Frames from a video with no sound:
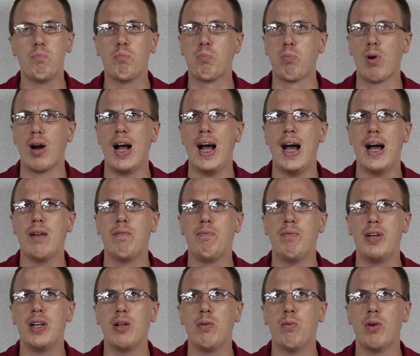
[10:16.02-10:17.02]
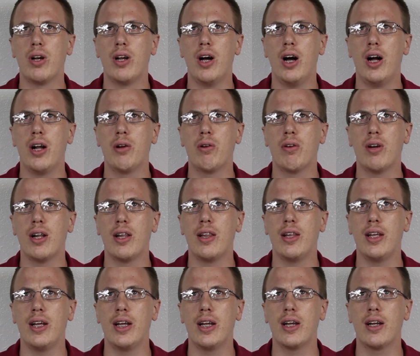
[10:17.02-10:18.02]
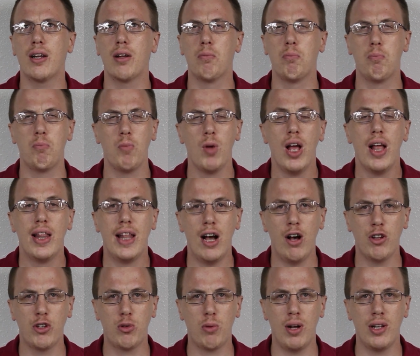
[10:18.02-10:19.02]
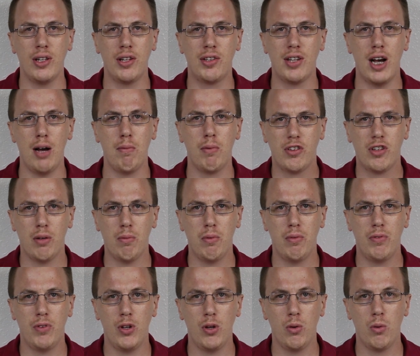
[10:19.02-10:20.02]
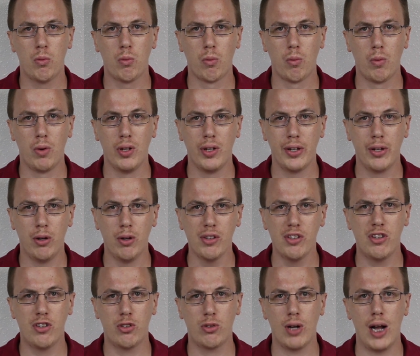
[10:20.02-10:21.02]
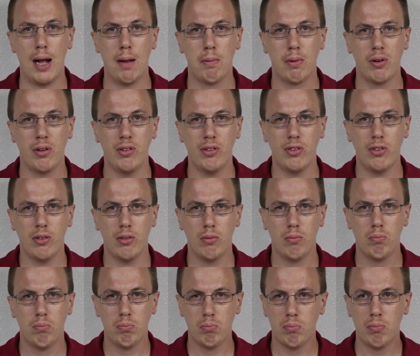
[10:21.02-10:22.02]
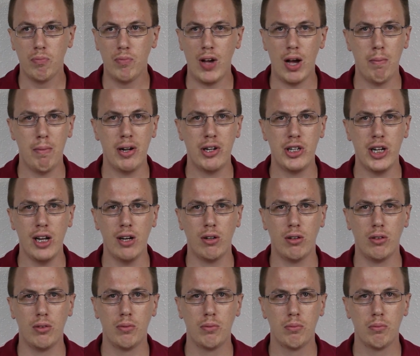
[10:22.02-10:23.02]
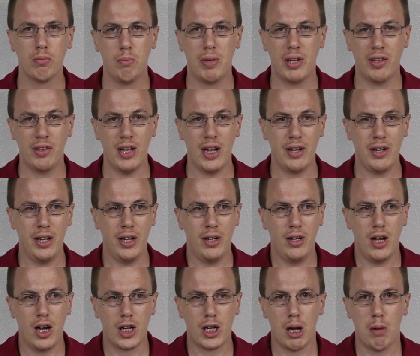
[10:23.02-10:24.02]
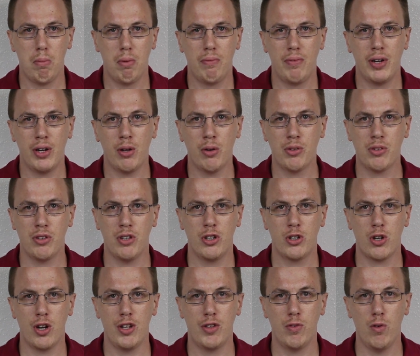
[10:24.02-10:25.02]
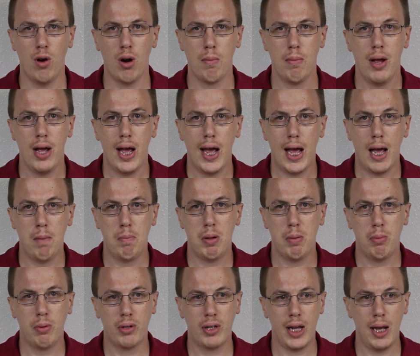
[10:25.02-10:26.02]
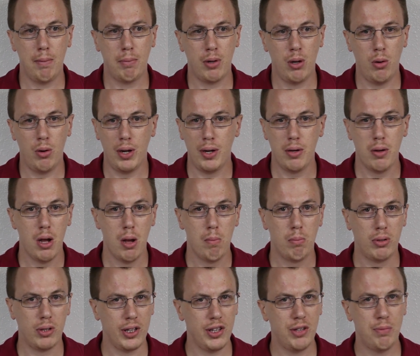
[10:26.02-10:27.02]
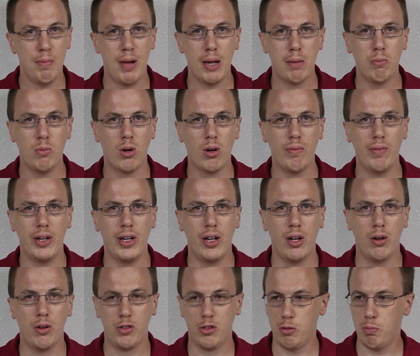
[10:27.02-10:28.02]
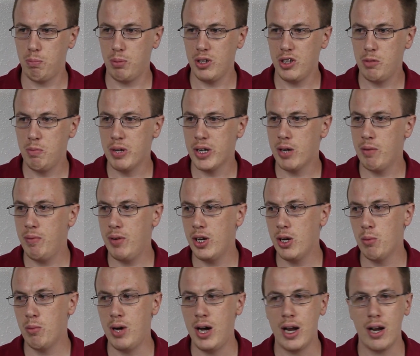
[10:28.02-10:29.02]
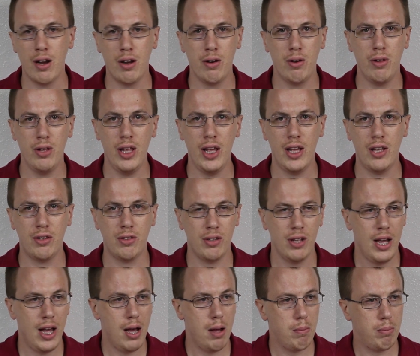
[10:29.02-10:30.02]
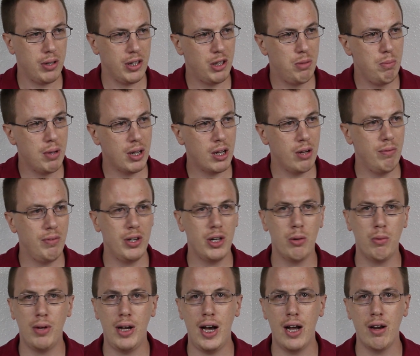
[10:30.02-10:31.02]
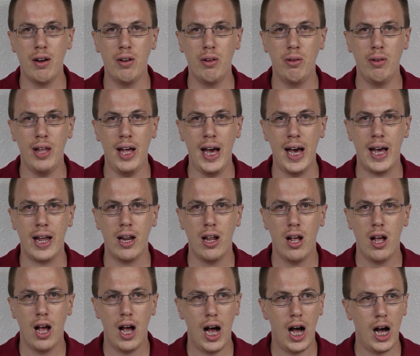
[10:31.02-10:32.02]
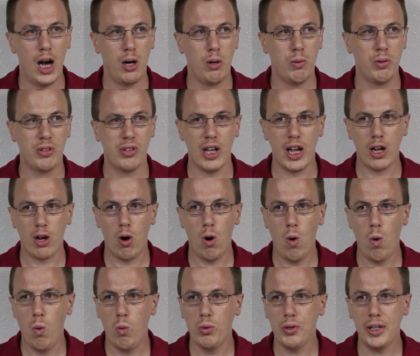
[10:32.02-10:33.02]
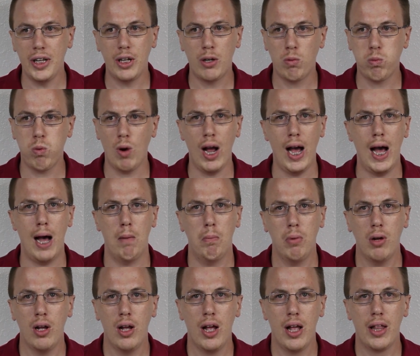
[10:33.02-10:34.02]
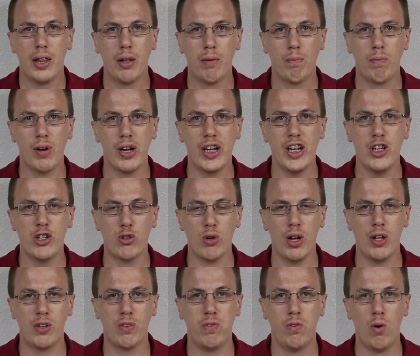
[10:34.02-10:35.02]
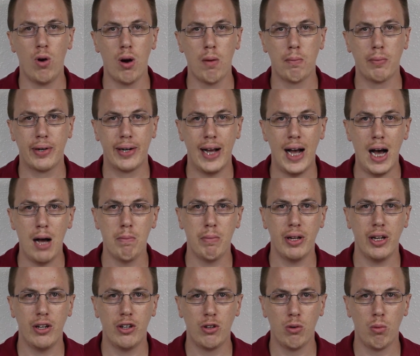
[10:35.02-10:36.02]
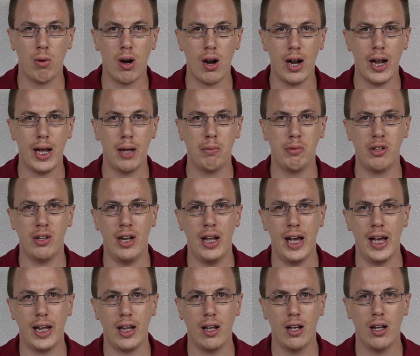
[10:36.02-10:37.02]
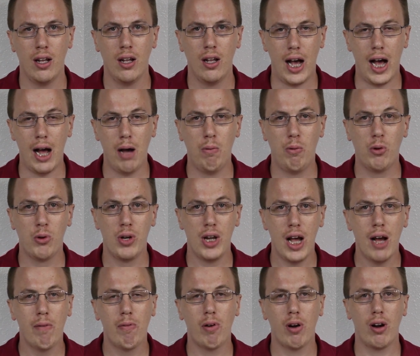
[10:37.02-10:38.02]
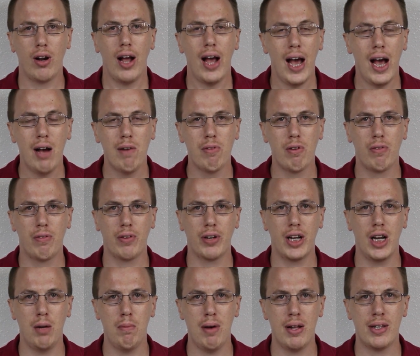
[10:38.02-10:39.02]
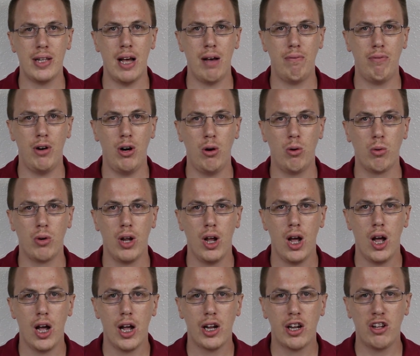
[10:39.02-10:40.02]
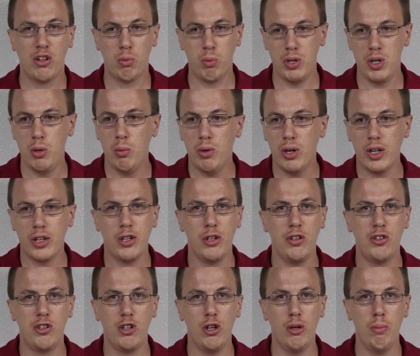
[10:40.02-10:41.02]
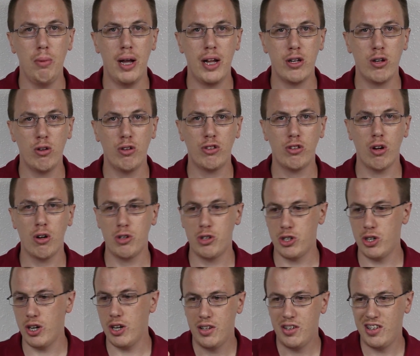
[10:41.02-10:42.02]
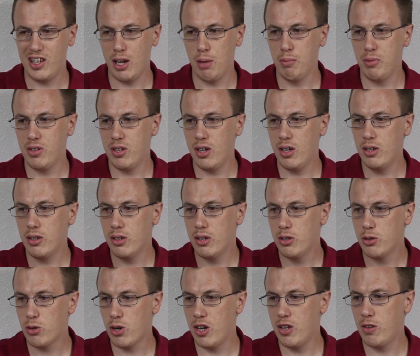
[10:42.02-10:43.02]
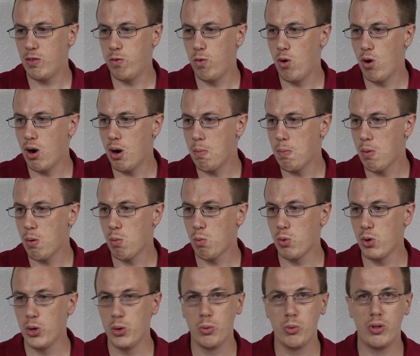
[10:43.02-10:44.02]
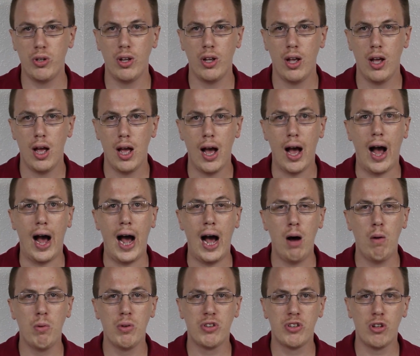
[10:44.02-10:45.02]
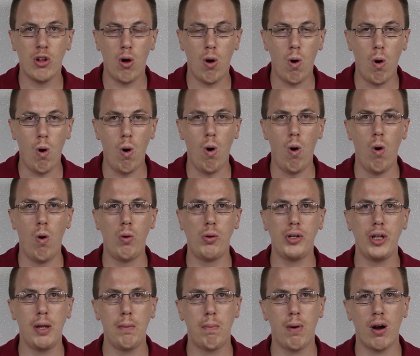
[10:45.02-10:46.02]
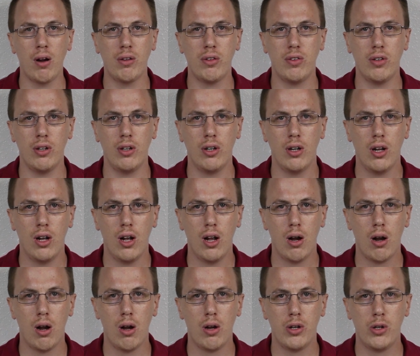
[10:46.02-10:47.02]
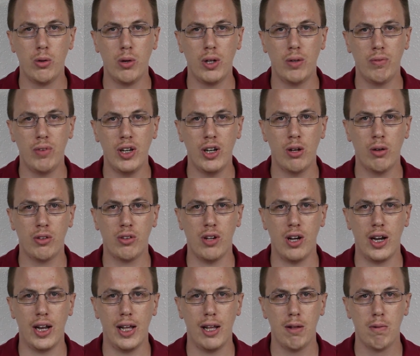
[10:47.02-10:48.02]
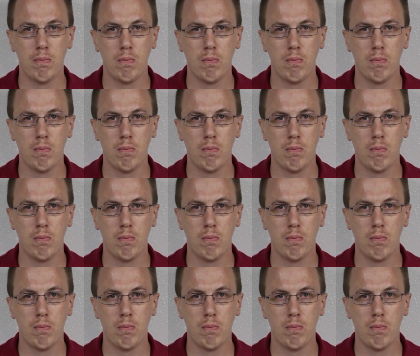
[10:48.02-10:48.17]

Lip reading: Brad 5100, I think. That was around the time some of you really old subscribers found my channel, because I did a couple videos in the transform, and people kept going, please make more videos, please make a video on how to do this, please make a video on how to do that. I was like, holy crap, the freaking transform got me to where I am today. I will never ever forget about that phone, because when you went on YouTube and you searched Samsung Transform Root, I was the only person doing videos on it.